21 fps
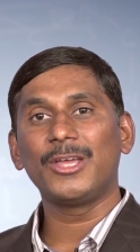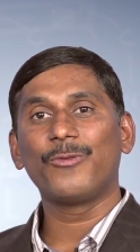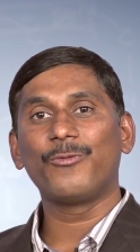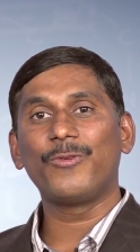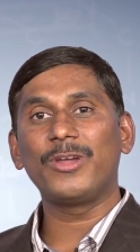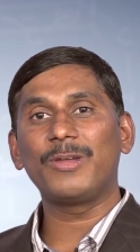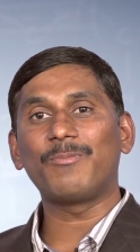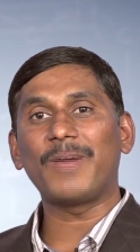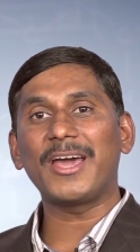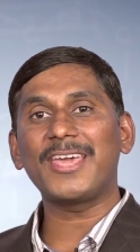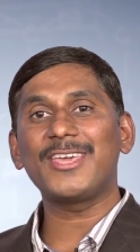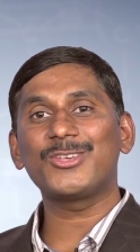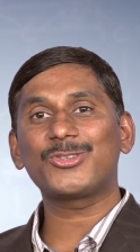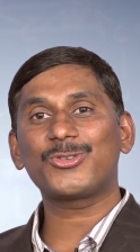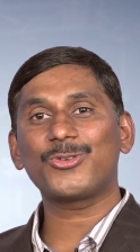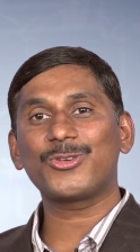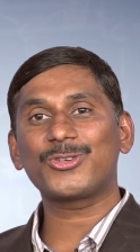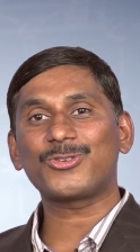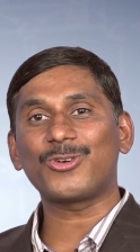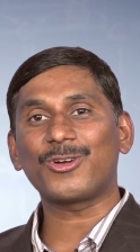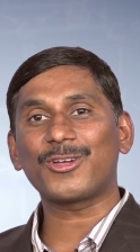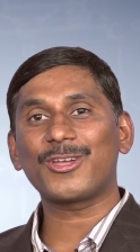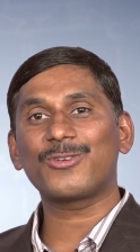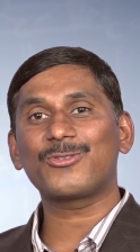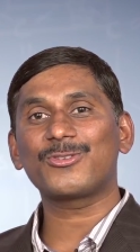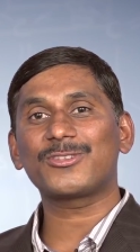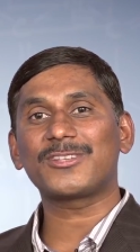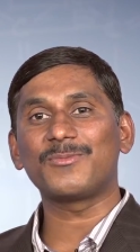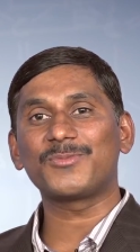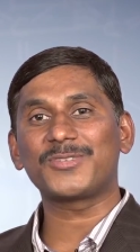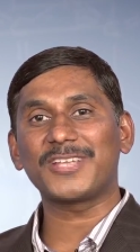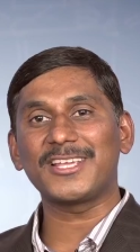When my ECU is talking to
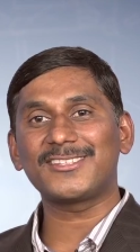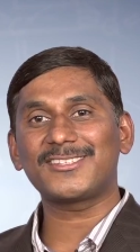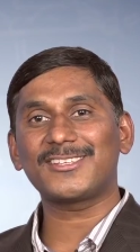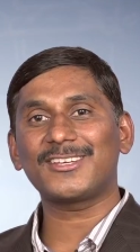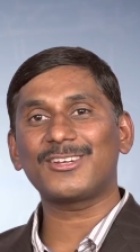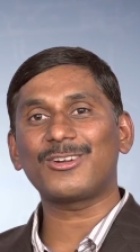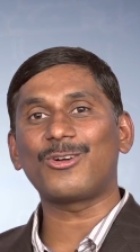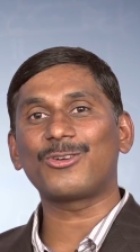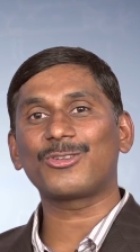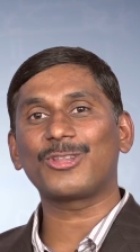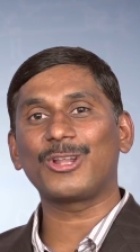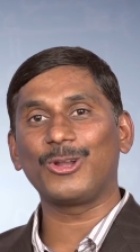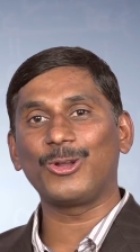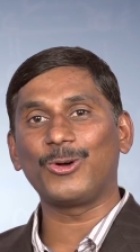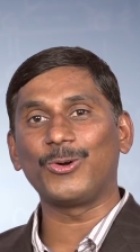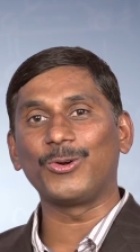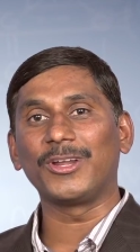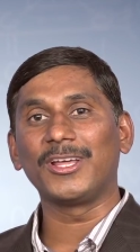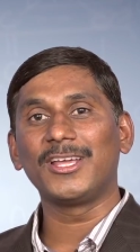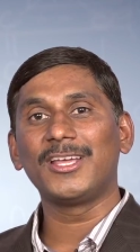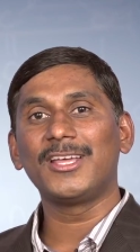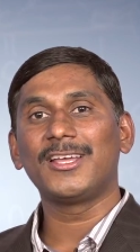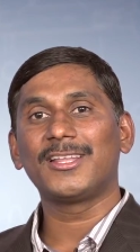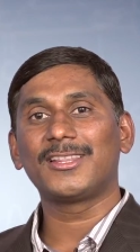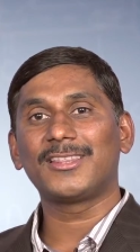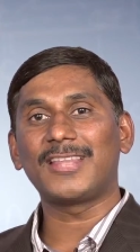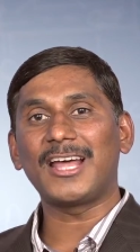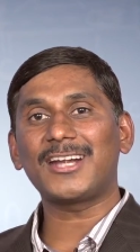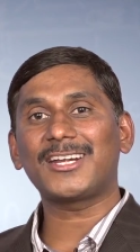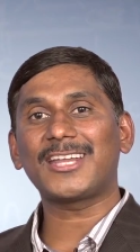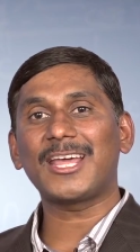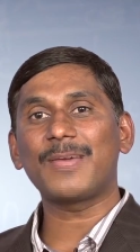some sensor or the load,
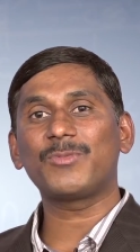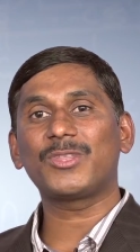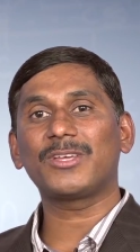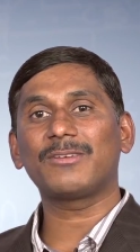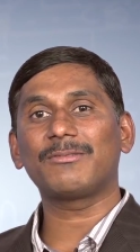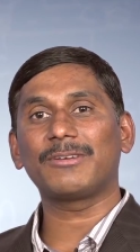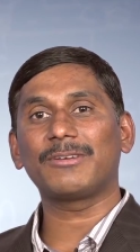that time